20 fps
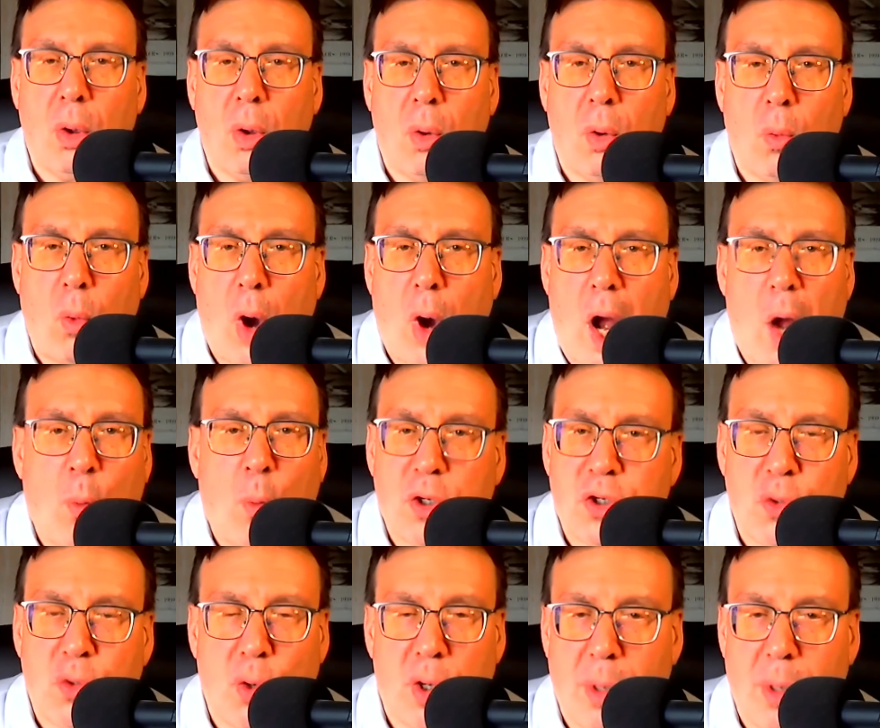why would
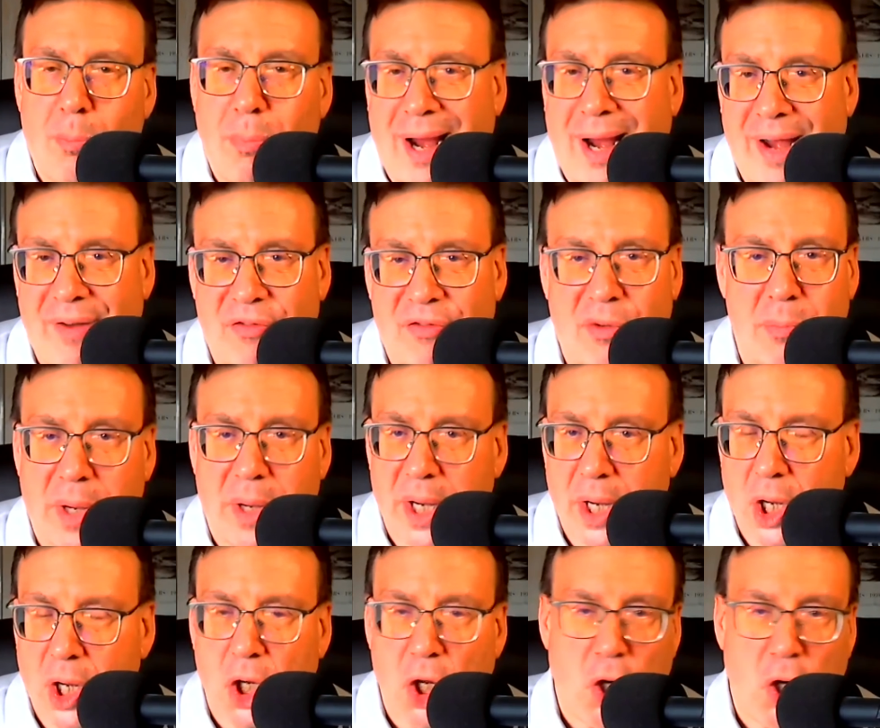you want to buy from me
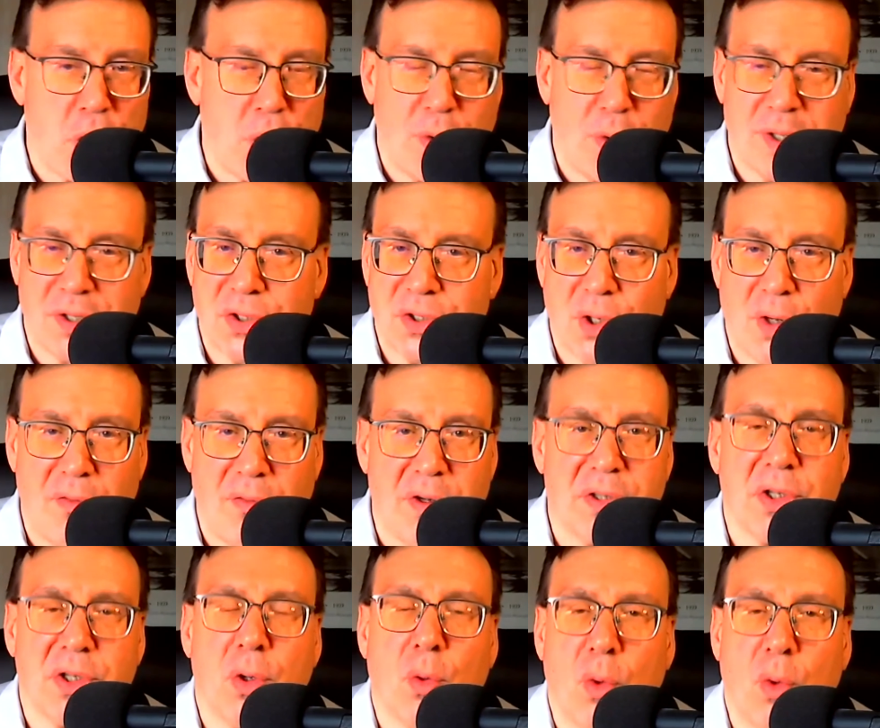a good or a
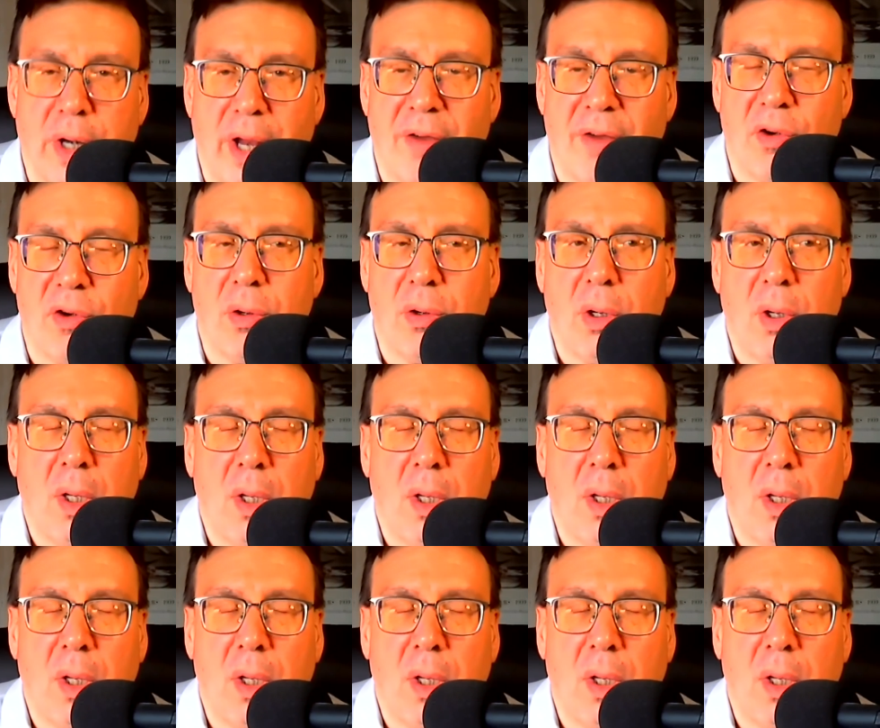service or whatever?